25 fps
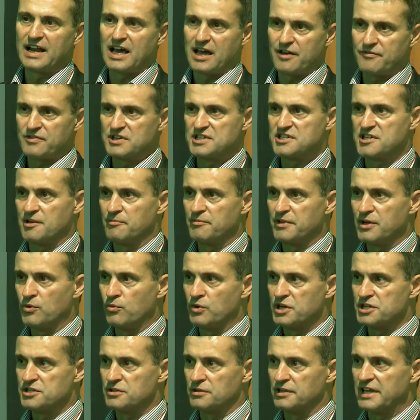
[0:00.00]
having something
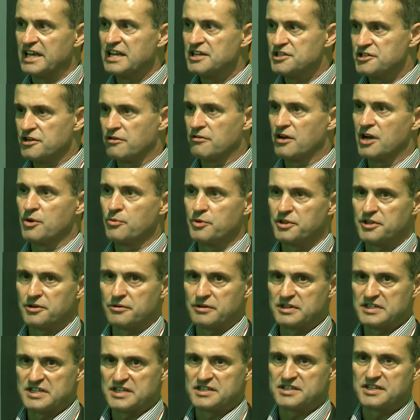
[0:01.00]
which will integrate with your
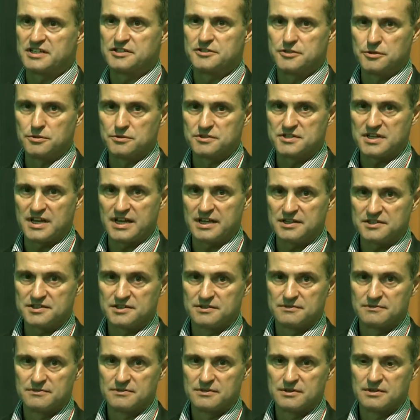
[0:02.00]
existing tool
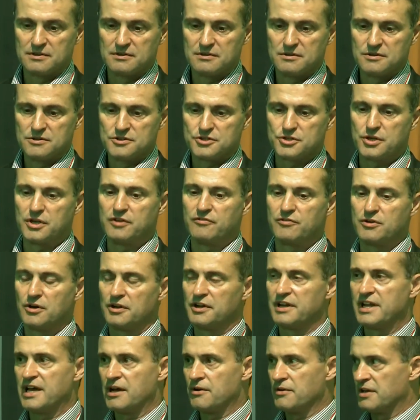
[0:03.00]
sets. So you've got
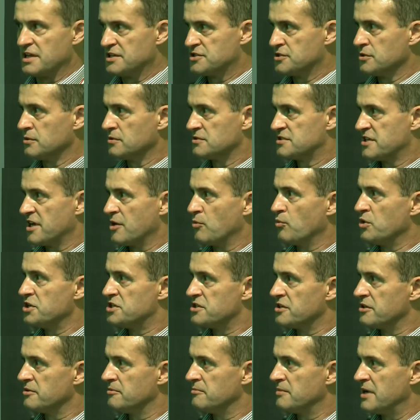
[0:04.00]
now a tool set which you
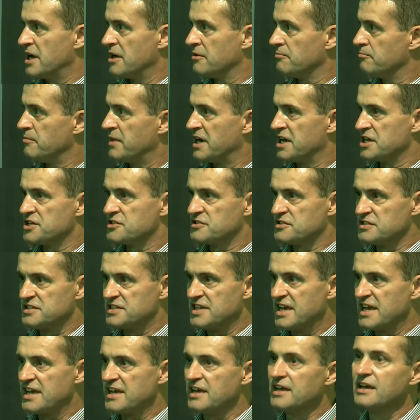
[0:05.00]
can now manage
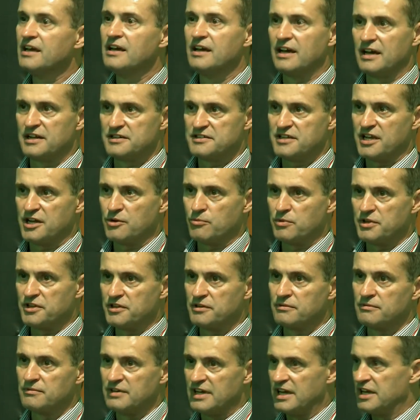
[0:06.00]
today and take with
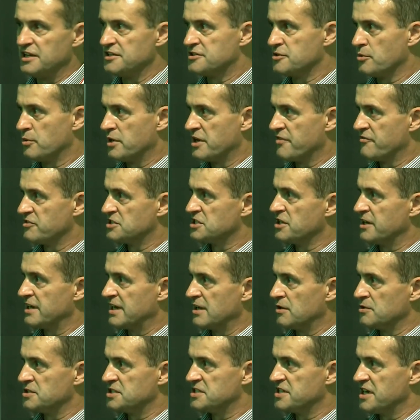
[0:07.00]
you into wherever
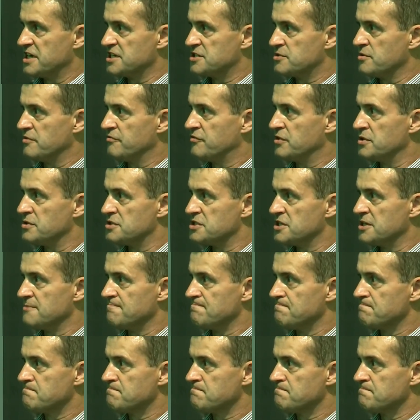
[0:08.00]
technology takes you in the future.